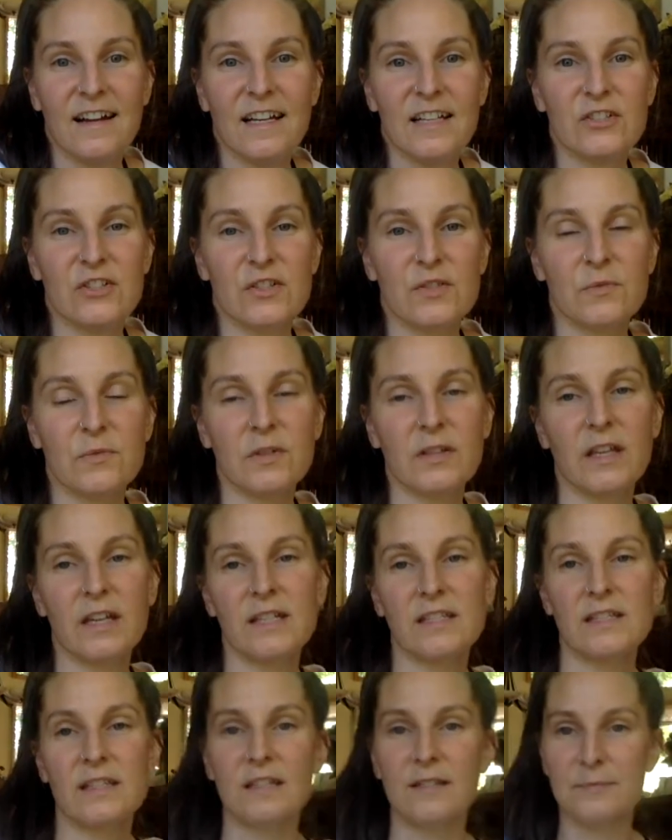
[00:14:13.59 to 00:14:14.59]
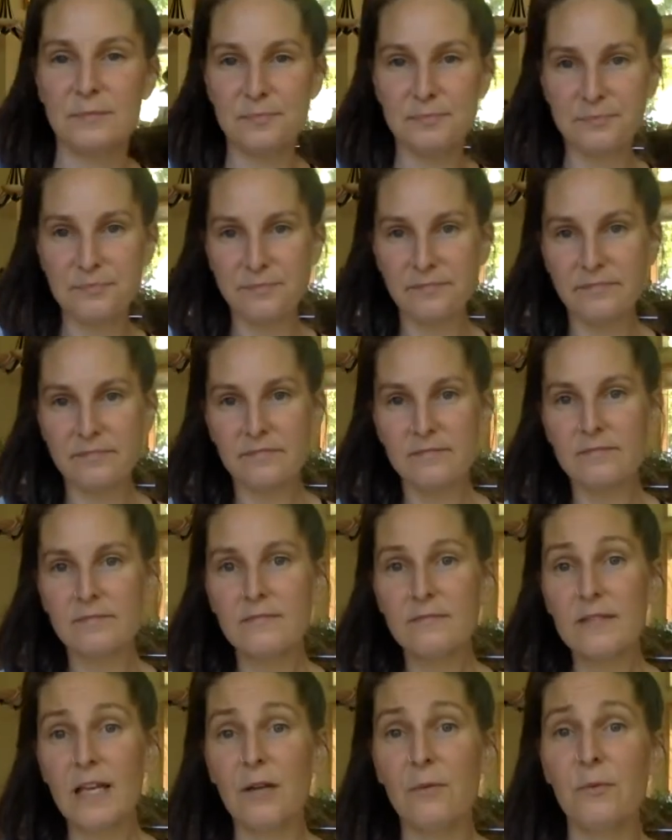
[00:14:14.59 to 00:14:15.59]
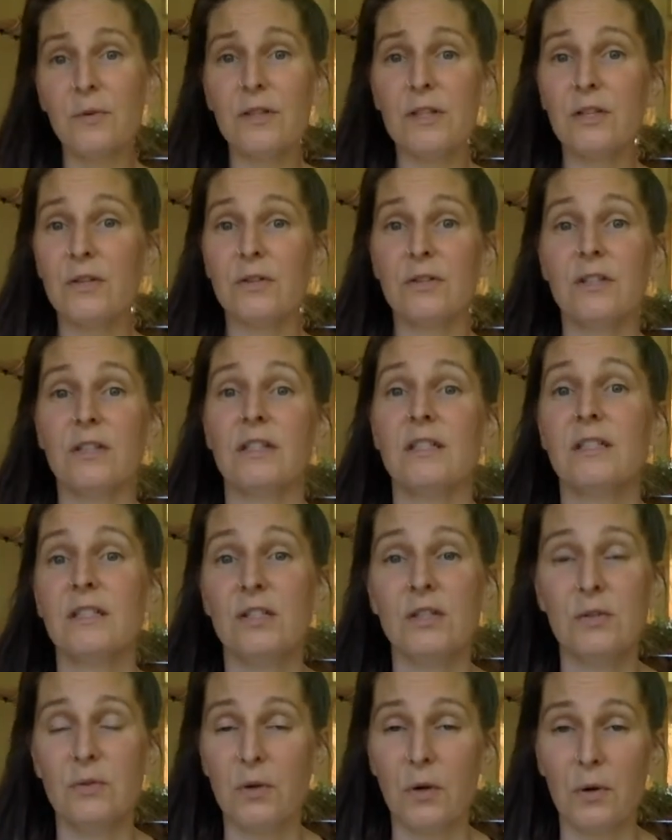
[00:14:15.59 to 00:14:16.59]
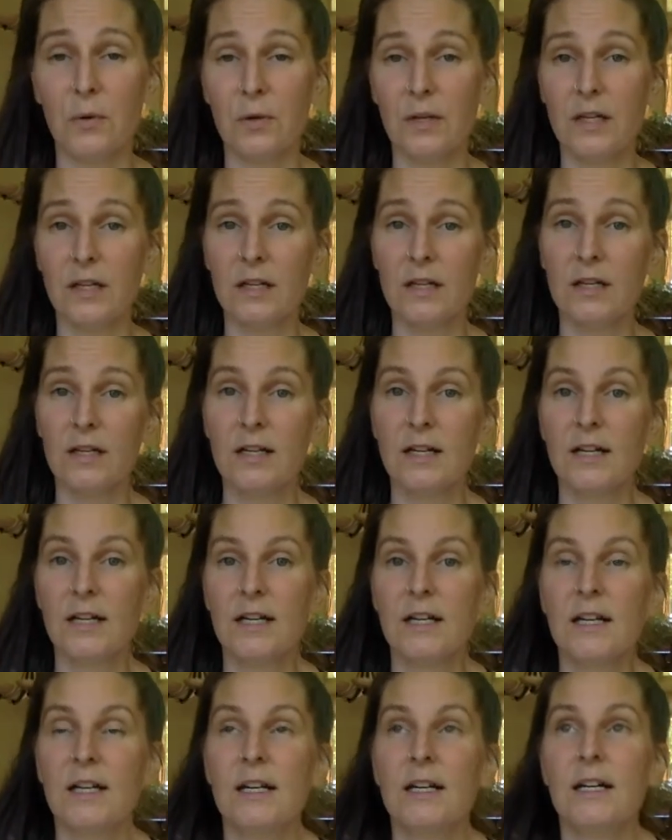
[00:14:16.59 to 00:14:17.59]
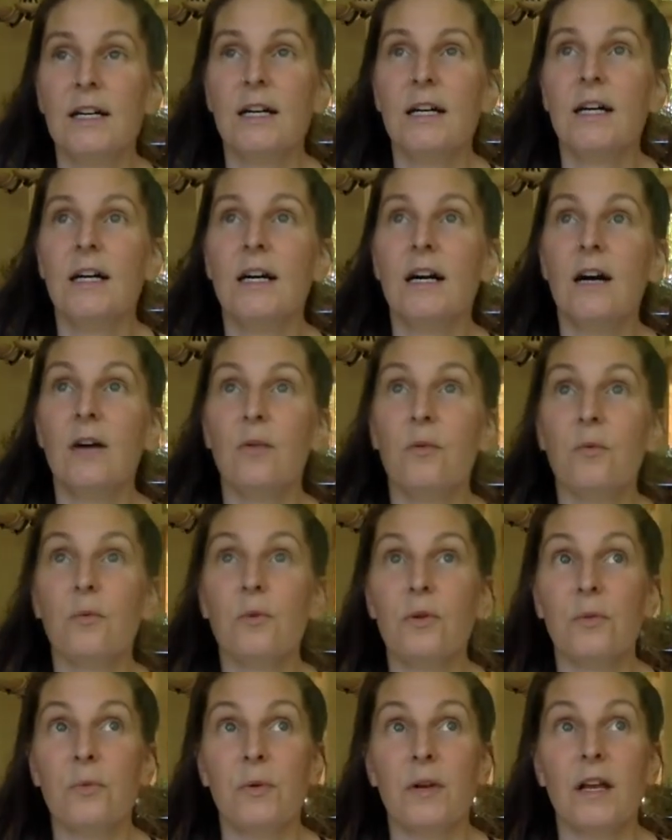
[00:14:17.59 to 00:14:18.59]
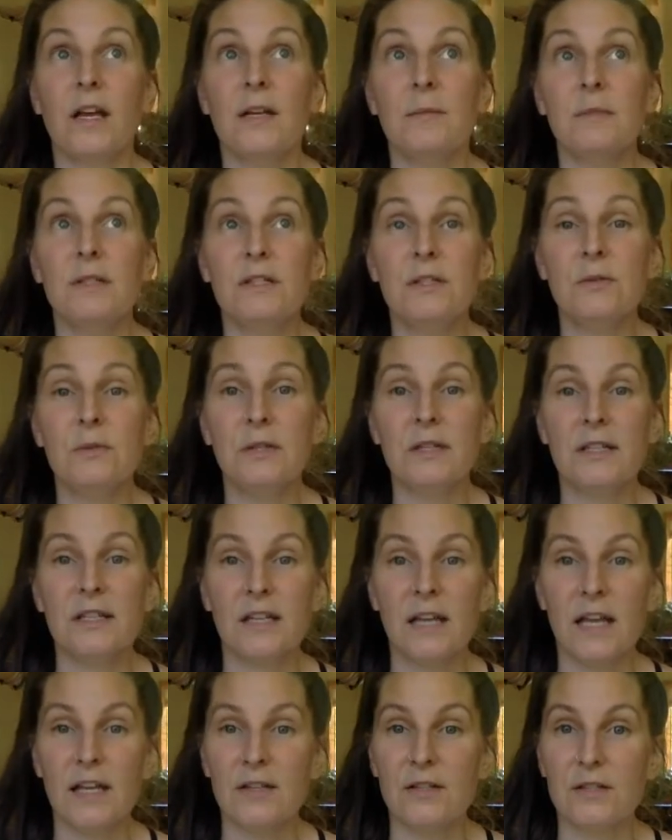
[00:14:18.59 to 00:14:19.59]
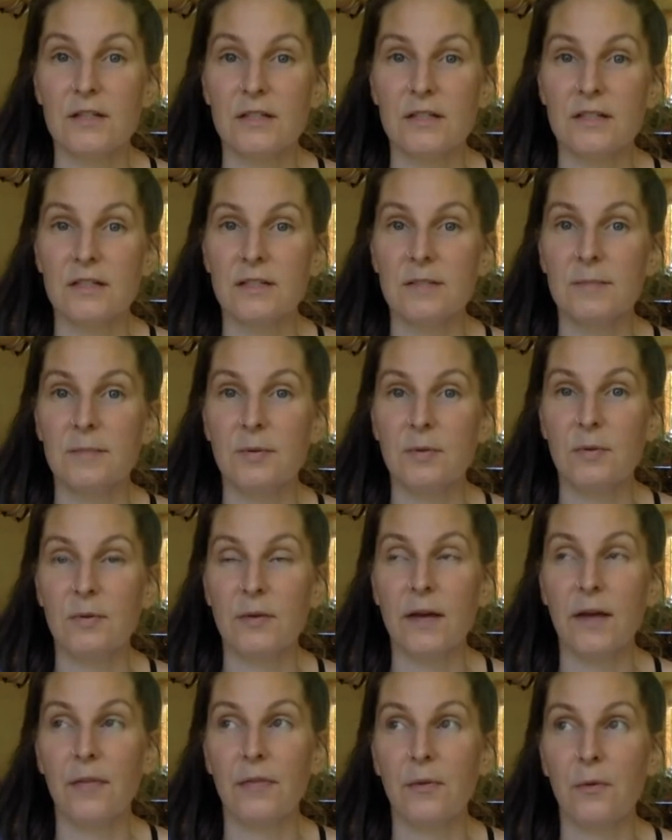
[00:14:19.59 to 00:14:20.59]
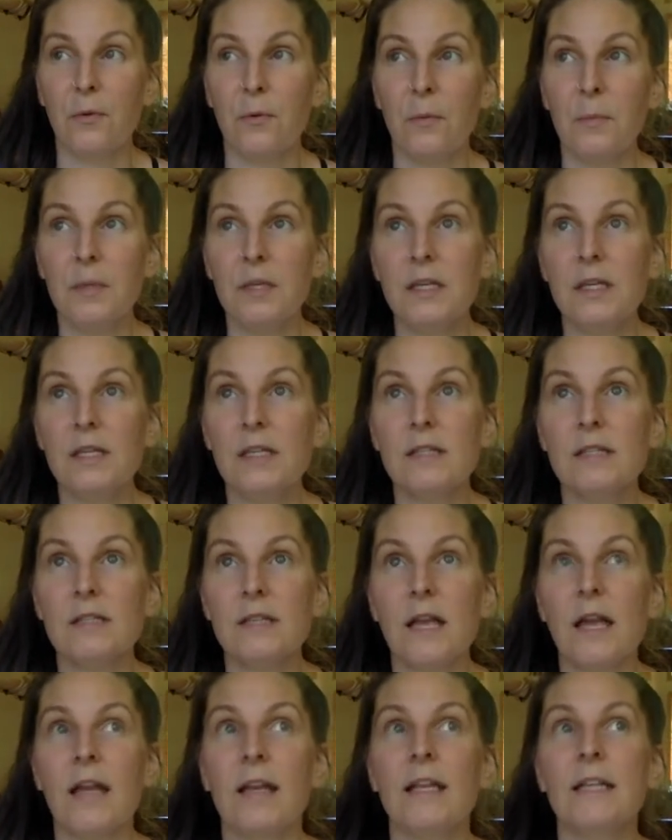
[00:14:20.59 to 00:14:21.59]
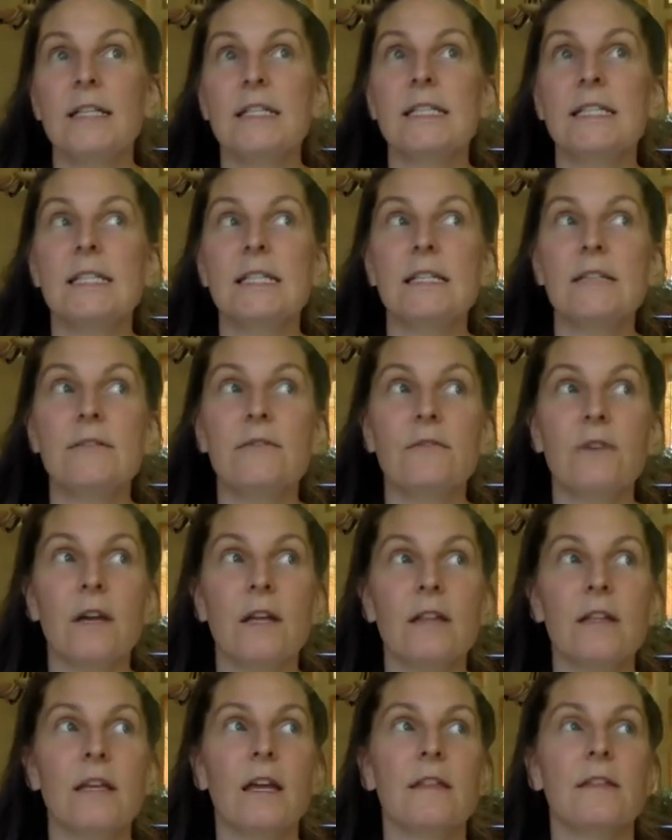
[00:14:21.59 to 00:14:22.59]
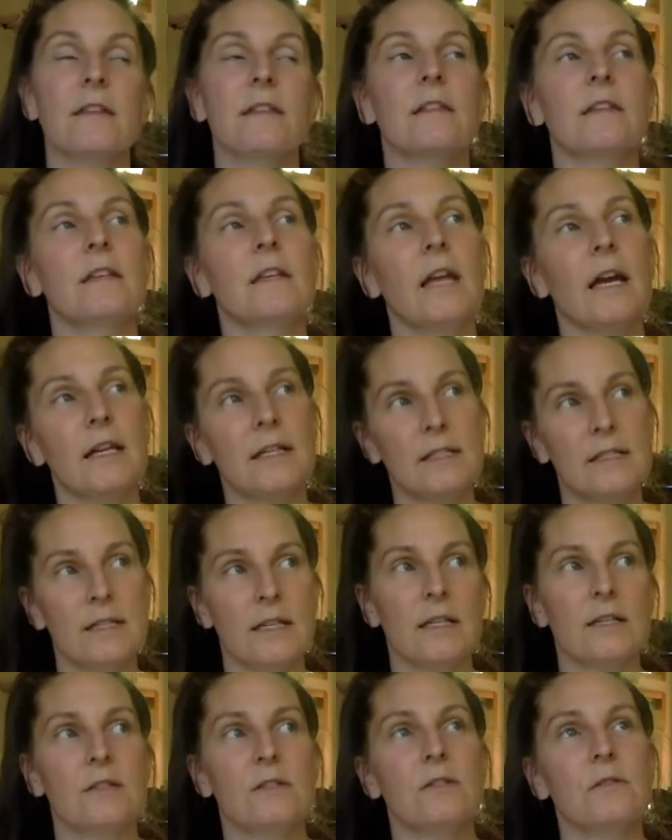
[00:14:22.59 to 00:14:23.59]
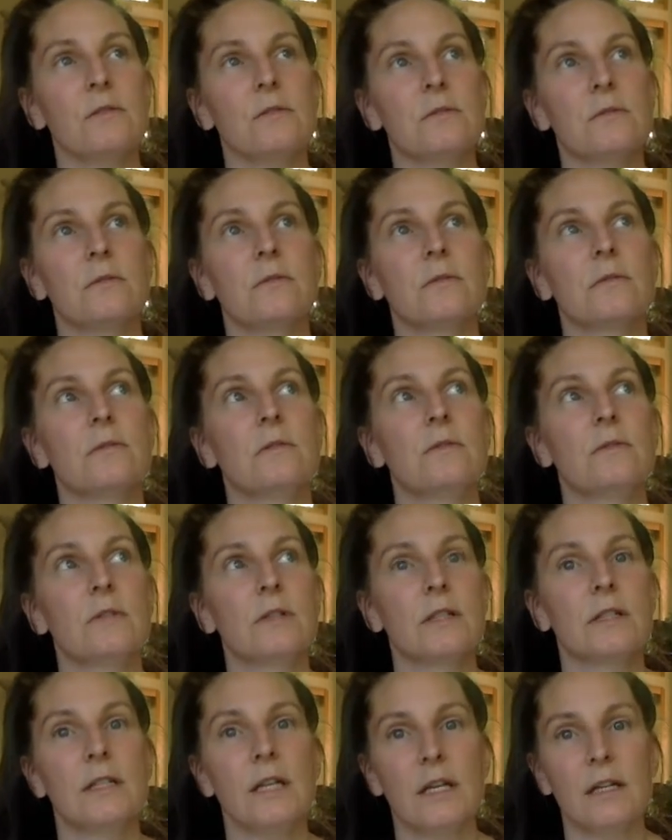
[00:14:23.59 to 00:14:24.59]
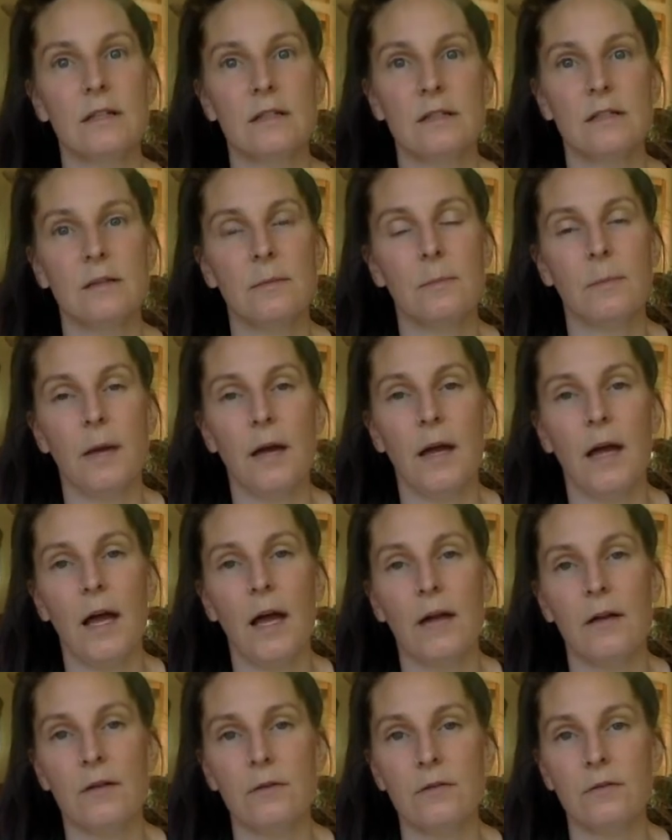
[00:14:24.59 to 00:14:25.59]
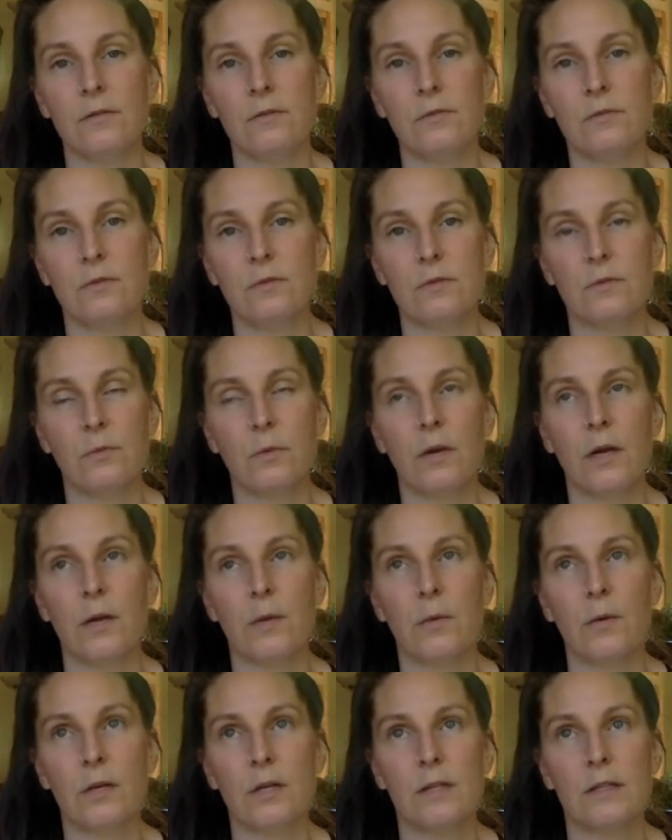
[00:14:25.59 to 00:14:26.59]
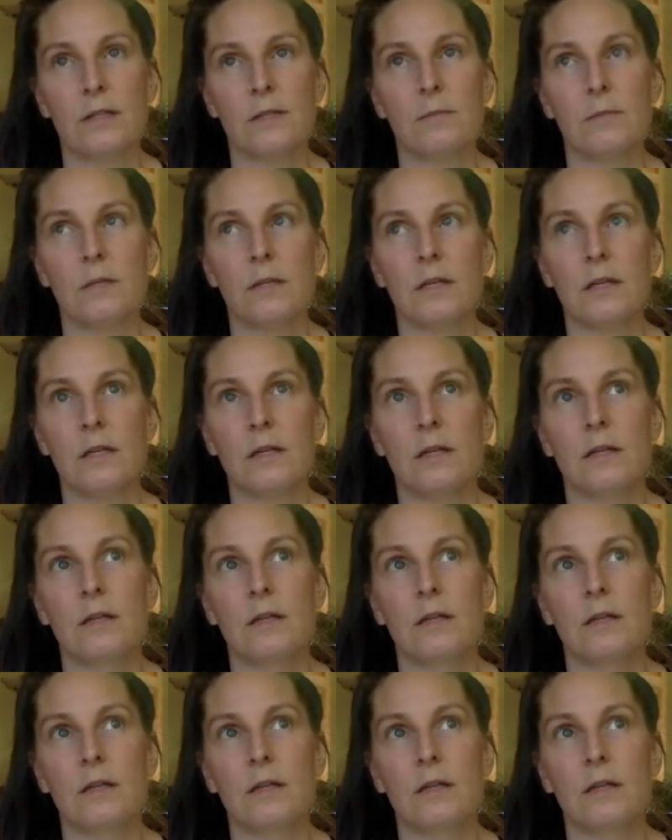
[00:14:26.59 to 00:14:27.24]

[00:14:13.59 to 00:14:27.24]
just realized that I really couldn't continue going with what I had been doing, and had to pull out the whole piece. And I did finally, I think the next day, to get the pattern where I wanted it to be,